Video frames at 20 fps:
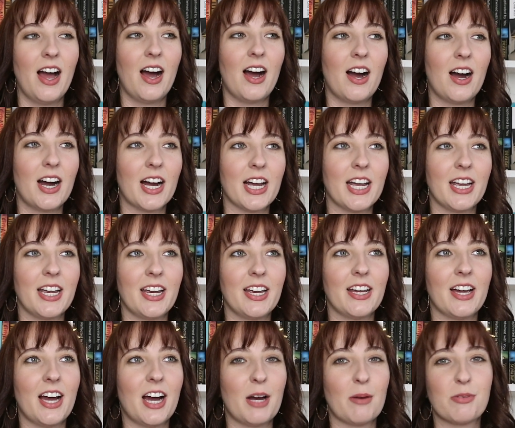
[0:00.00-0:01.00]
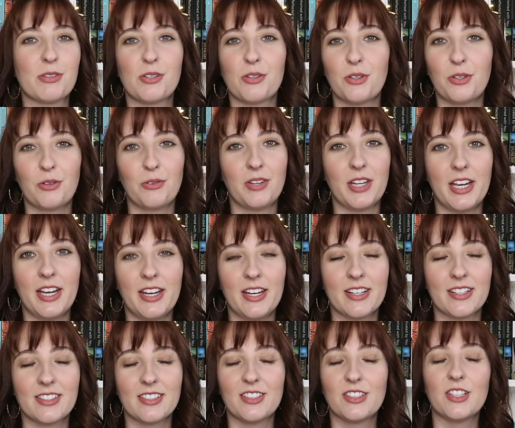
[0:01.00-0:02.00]
I
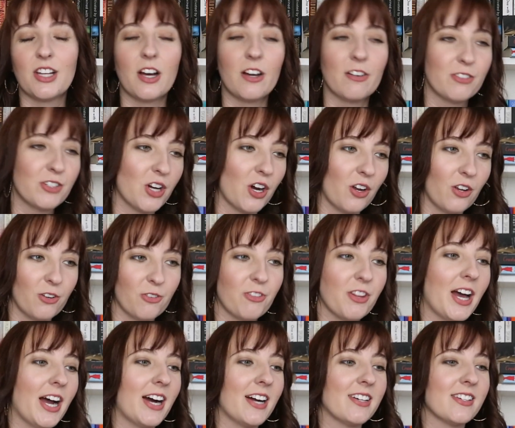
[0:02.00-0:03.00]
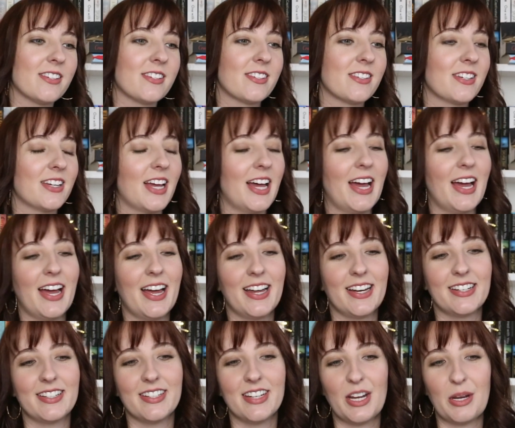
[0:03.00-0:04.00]
absolutely loved all of that
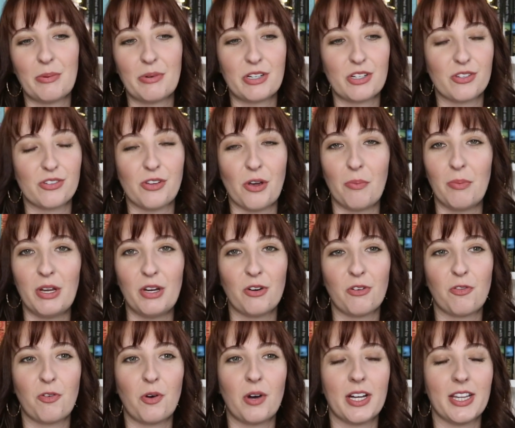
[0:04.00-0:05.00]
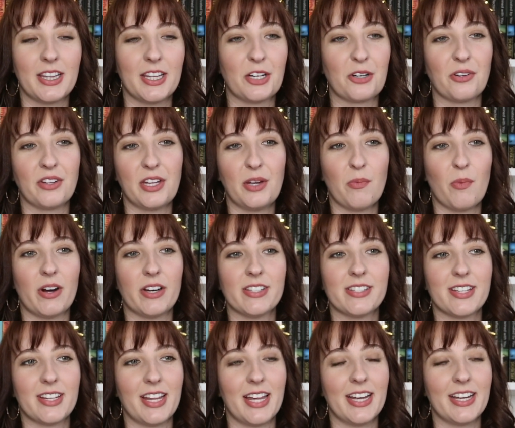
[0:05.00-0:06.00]
and it was just so beautiful. I literally want
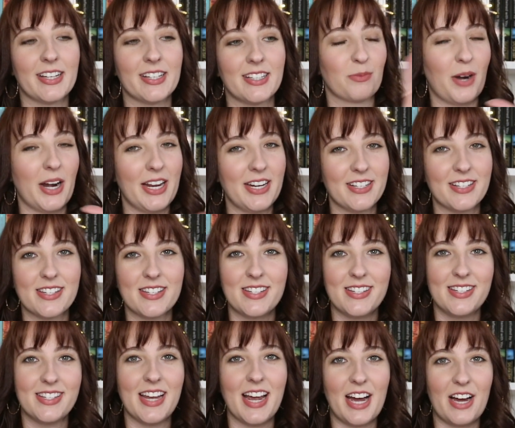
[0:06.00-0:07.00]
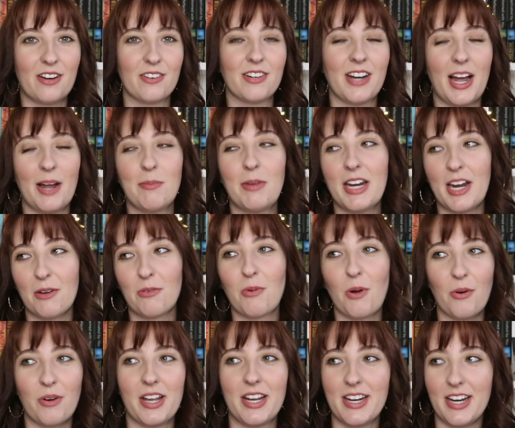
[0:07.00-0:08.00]
to like write down. I mean, I
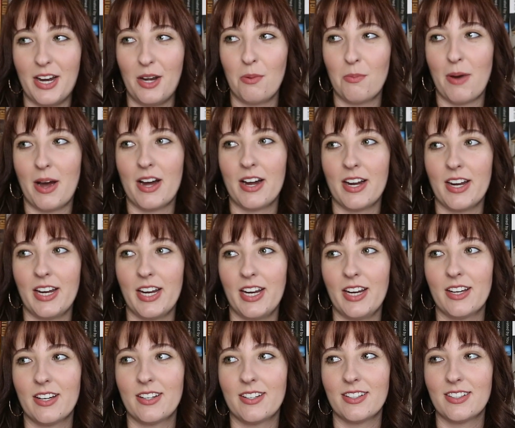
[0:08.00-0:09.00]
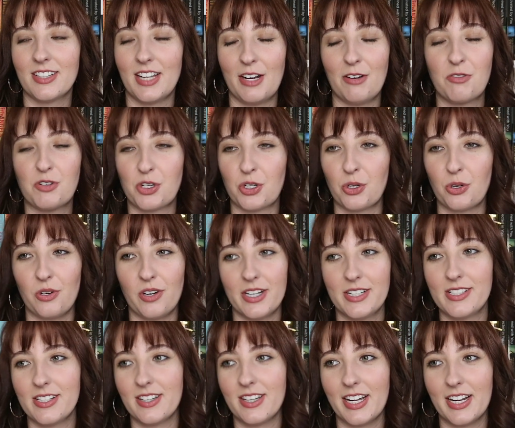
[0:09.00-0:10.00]
wrote it in my life journal.
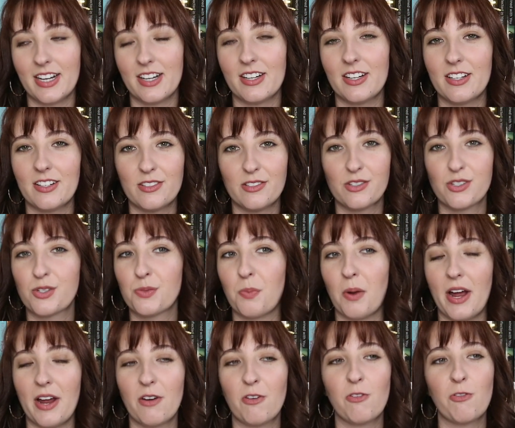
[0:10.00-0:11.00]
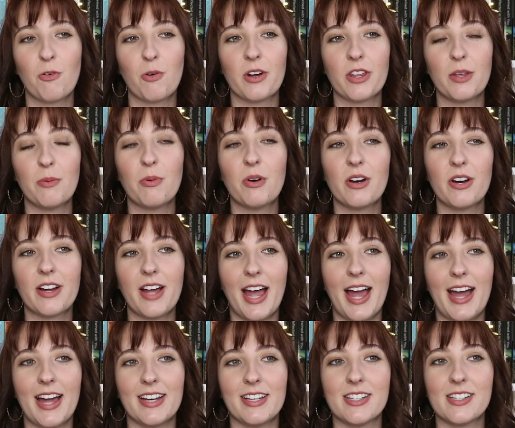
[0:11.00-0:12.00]
I did like a spread for the book
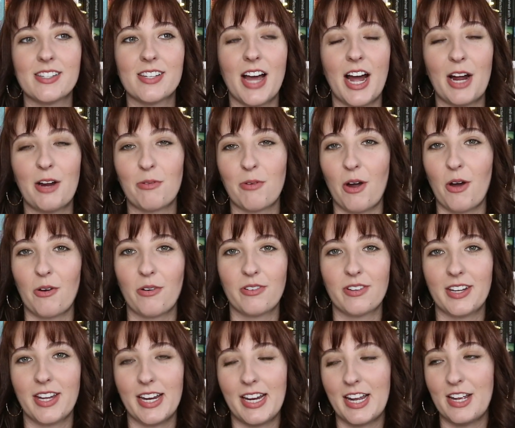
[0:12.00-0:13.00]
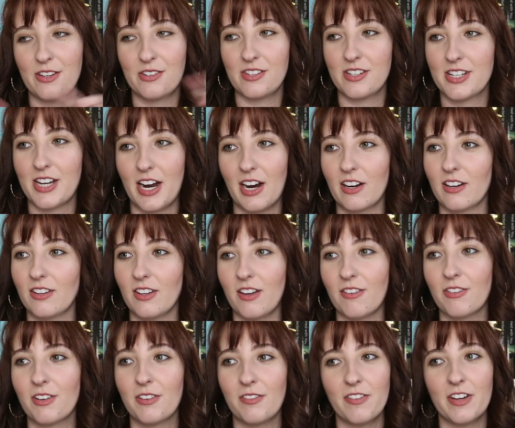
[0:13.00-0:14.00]
and I wrote like his entire
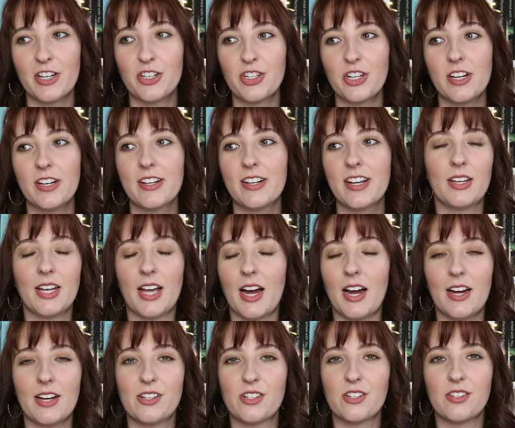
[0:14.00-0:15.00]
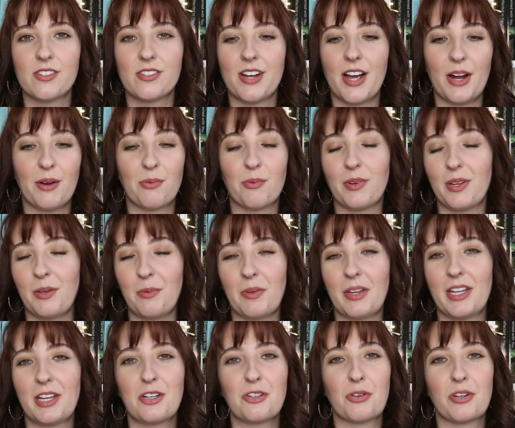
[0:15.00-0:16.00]
love confession. Yeah, I just I really
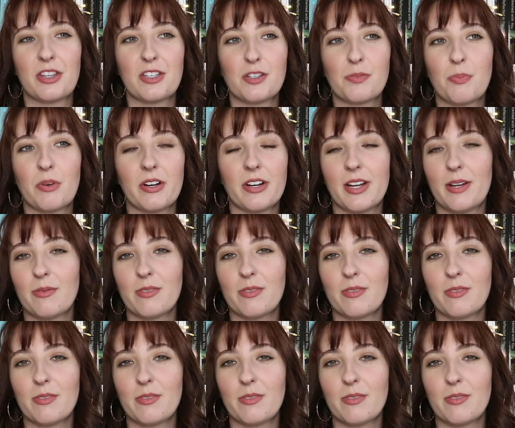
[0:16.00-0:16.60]
really enjoyed this book.